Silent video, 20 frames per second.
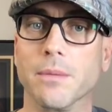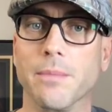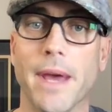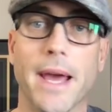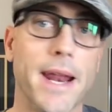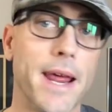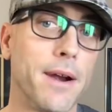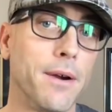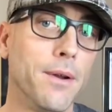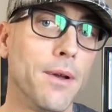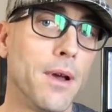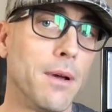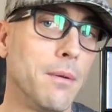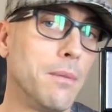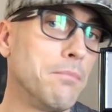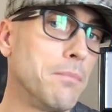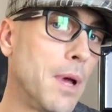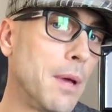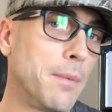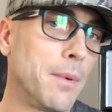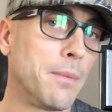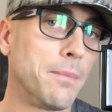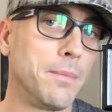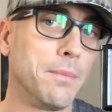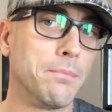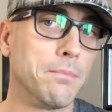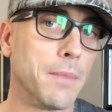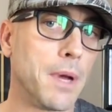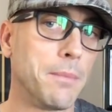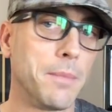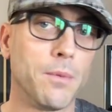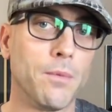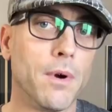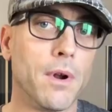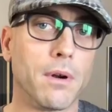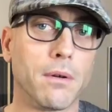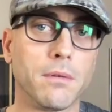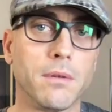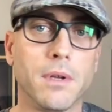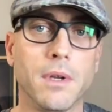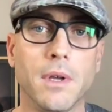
bad. I don't know. I, I might be wrong.